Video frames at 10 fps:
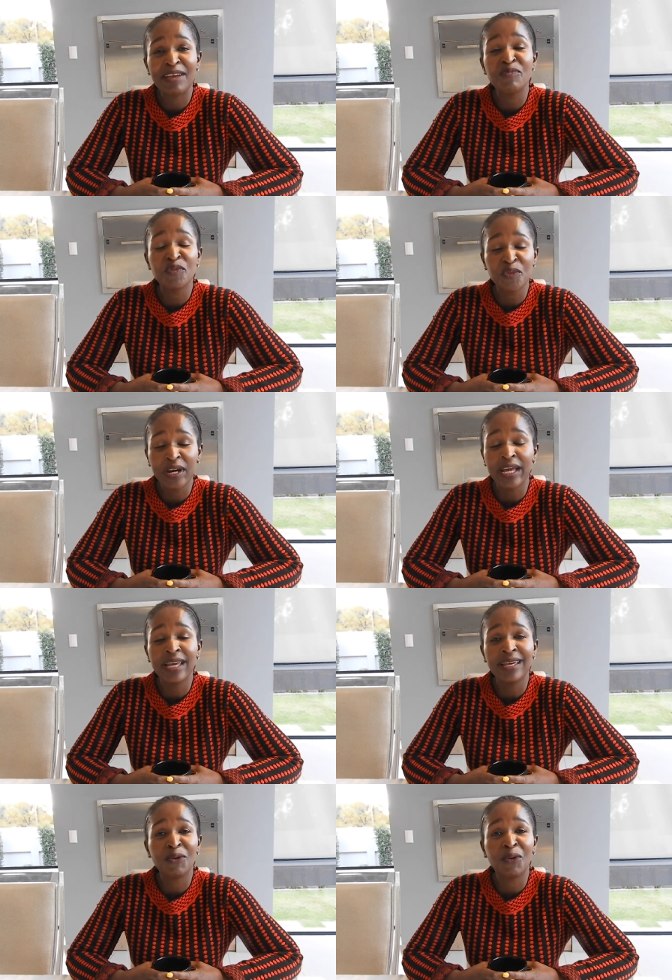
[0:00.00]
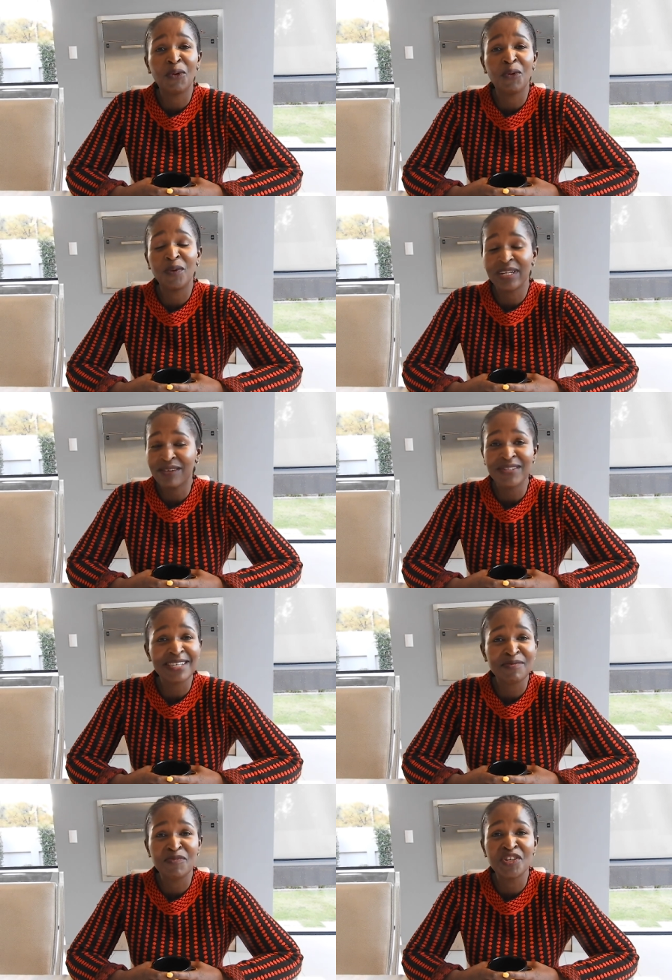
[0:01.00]
I pray for whatever
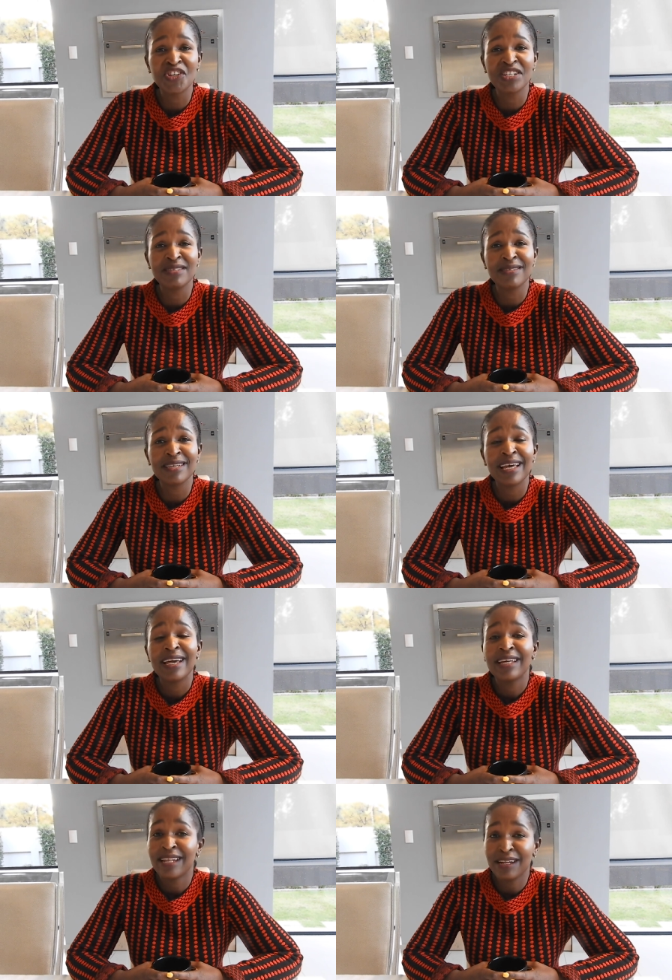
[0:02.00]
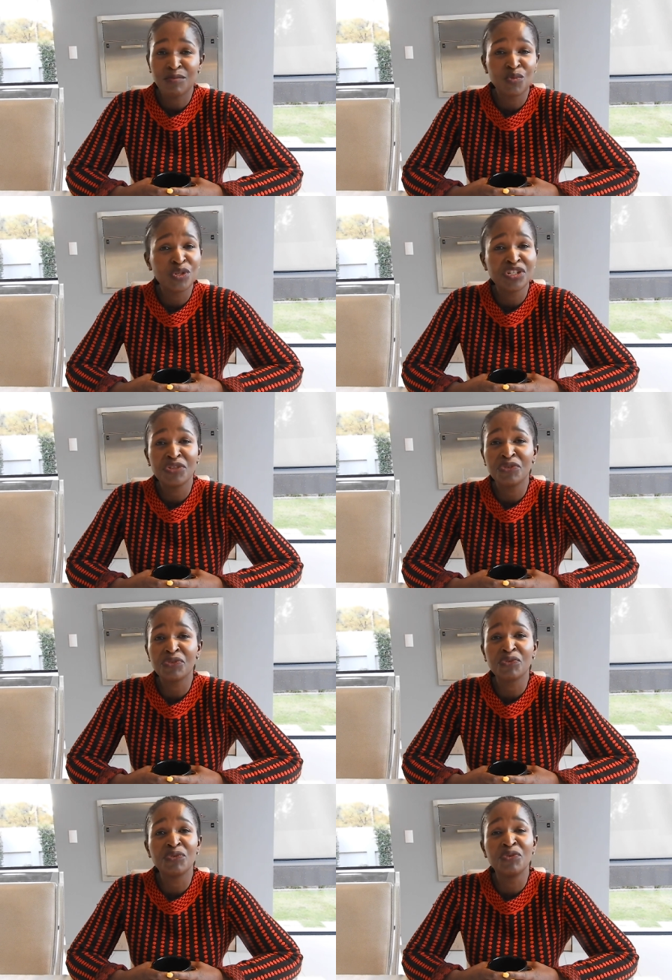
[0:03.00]
submissions that I'm putting
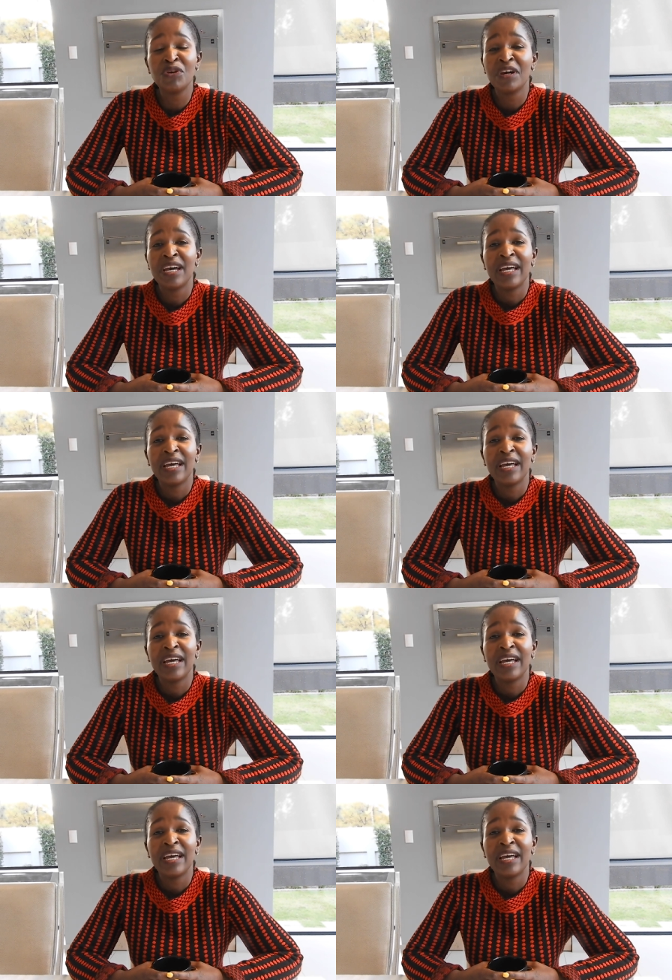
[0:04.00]
through.